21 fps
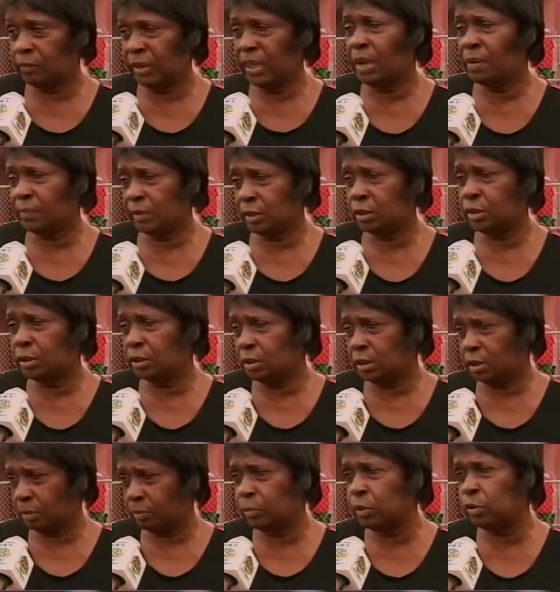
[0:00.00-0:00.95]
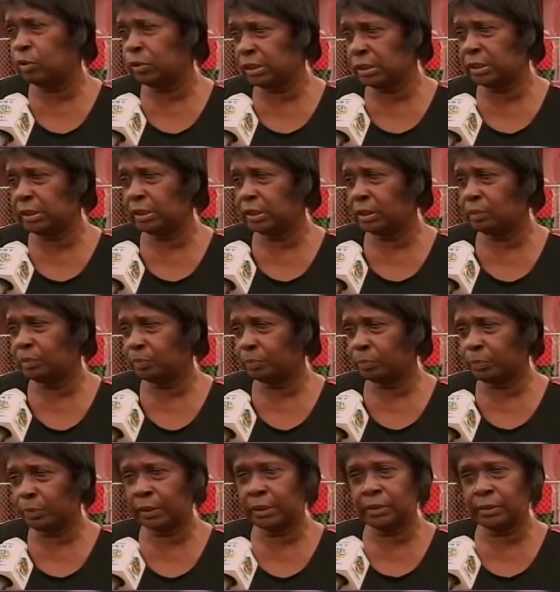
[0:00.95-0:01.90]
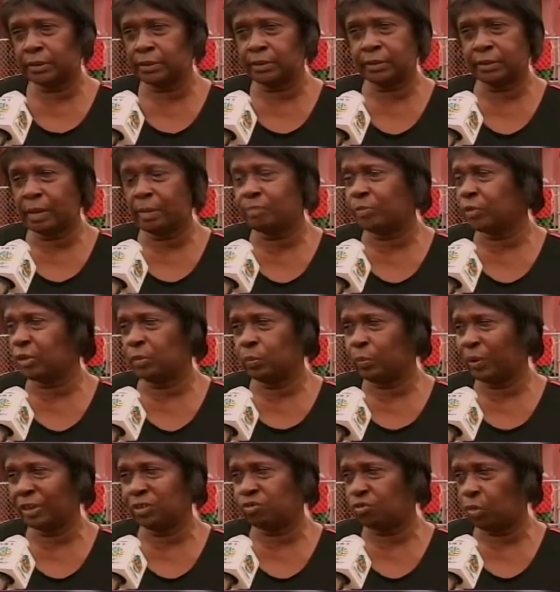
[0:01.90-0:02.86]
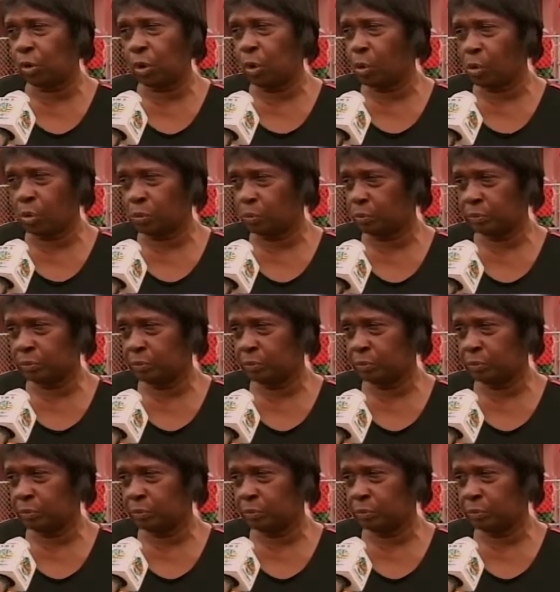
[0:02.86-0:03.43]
we have a good community, but something went wrong.